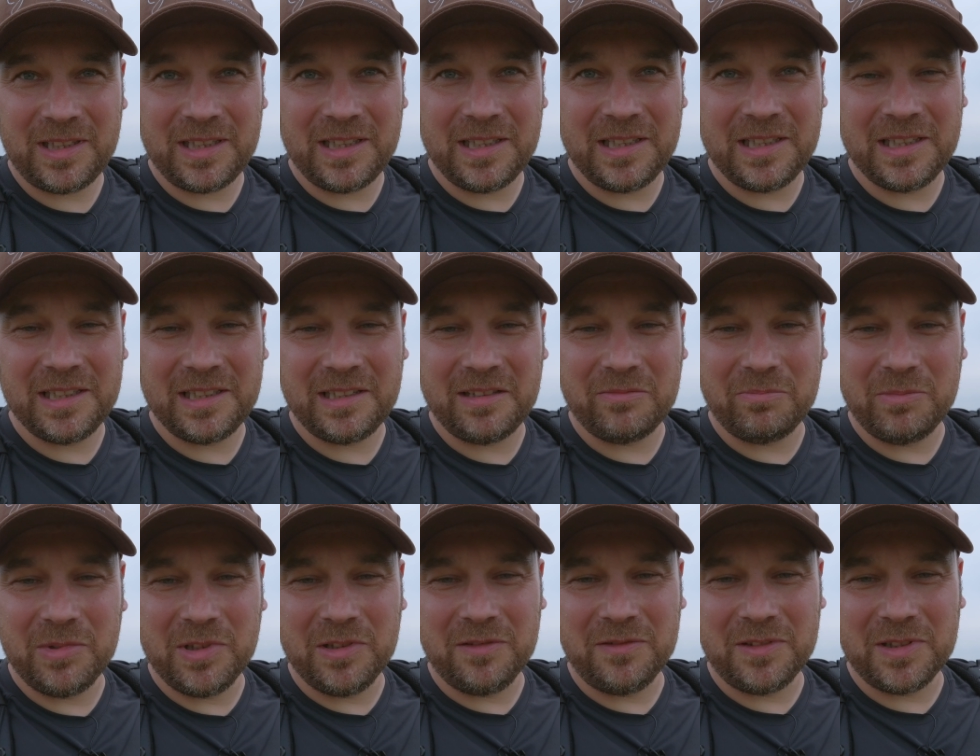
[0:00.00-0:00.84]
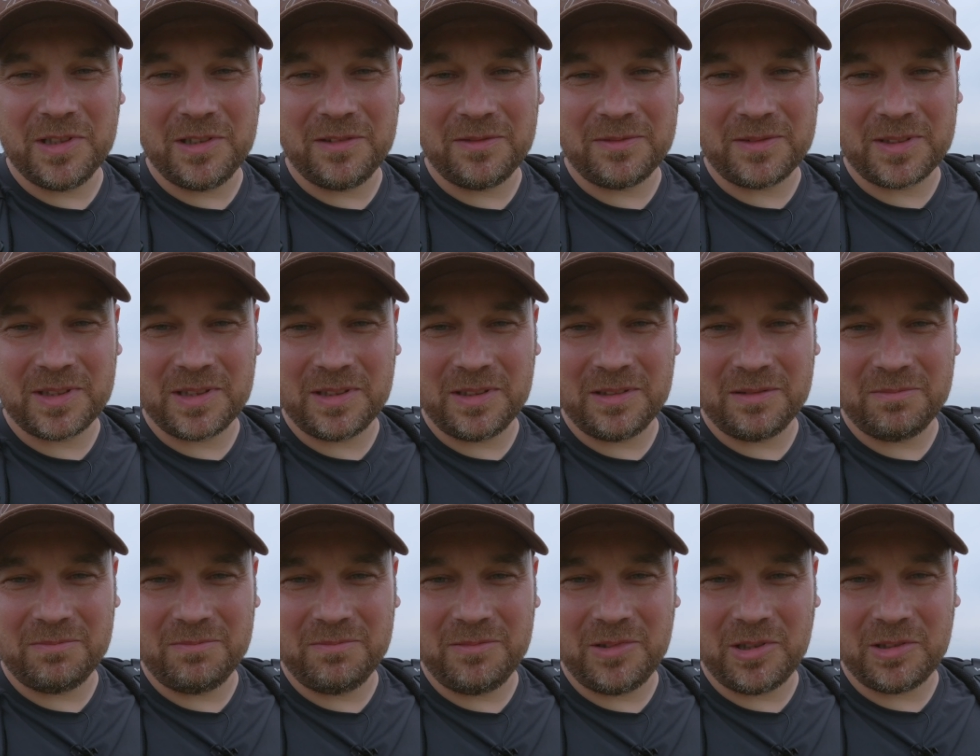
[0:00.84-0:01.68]
I've moved off
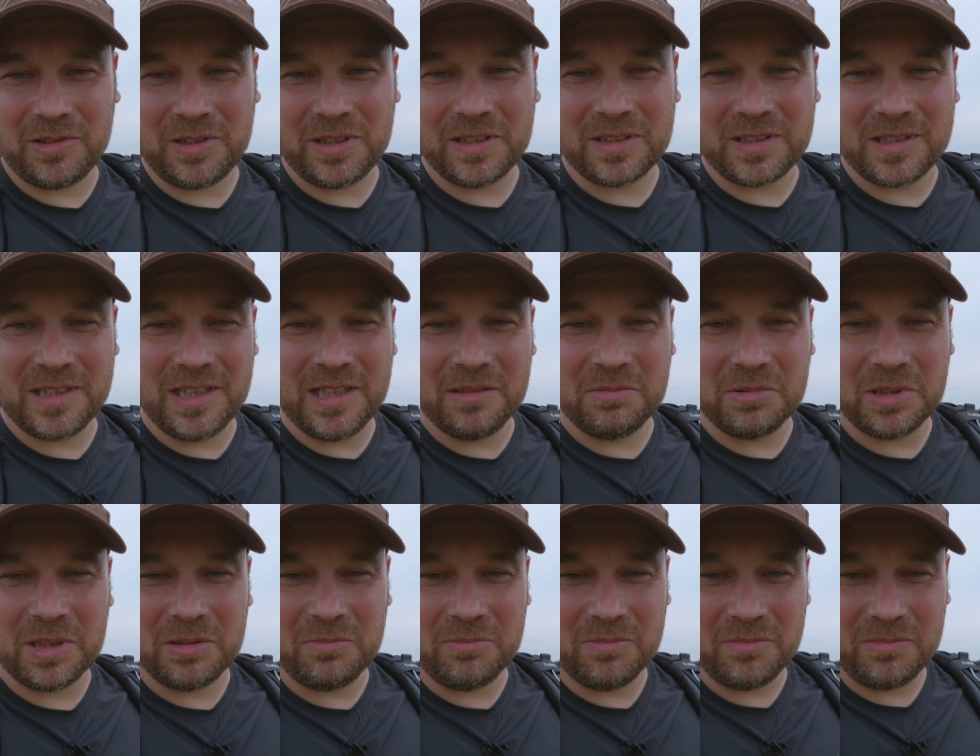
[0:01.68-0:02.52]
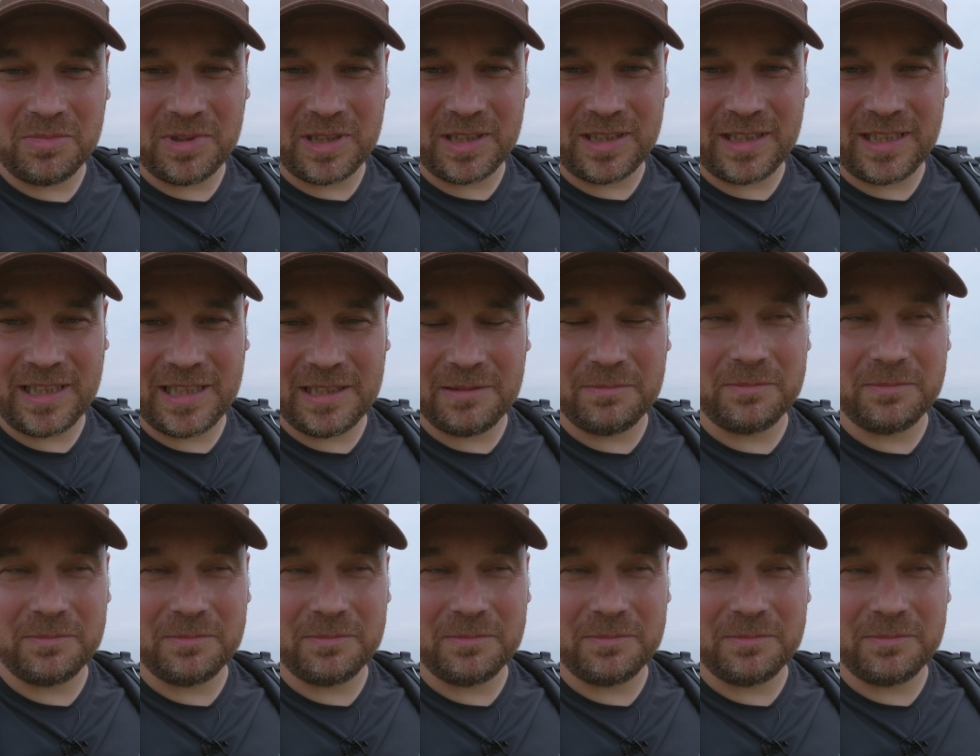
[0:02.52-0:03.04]
to not disturb him, but